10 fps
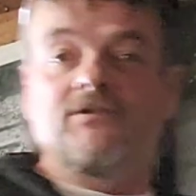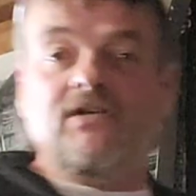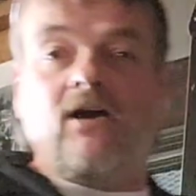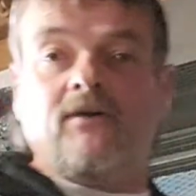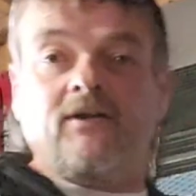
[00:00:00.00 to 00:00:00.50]

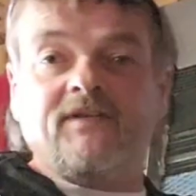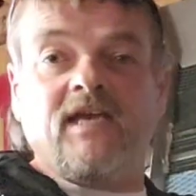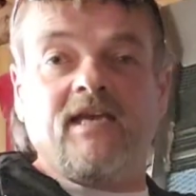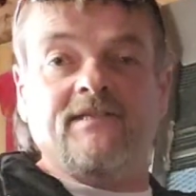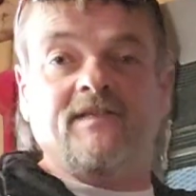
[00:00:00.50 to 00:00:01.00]
shout out to
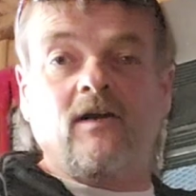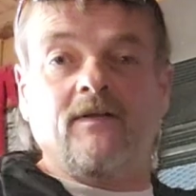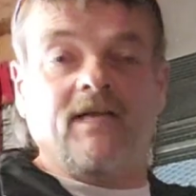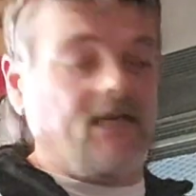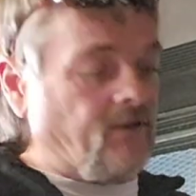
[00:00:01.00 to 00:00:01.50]

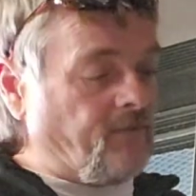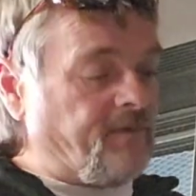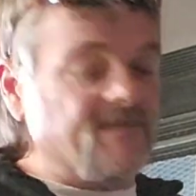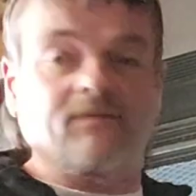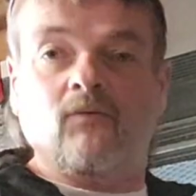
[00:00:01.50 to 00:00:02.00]
ASR. They got a good
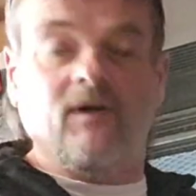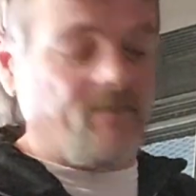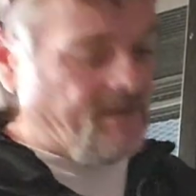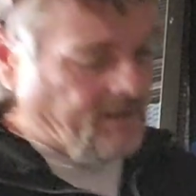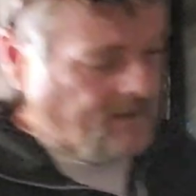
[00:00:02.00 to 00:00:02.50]
piece of
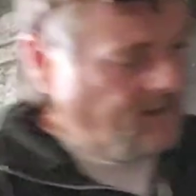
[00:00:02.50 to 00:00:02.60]
equipment.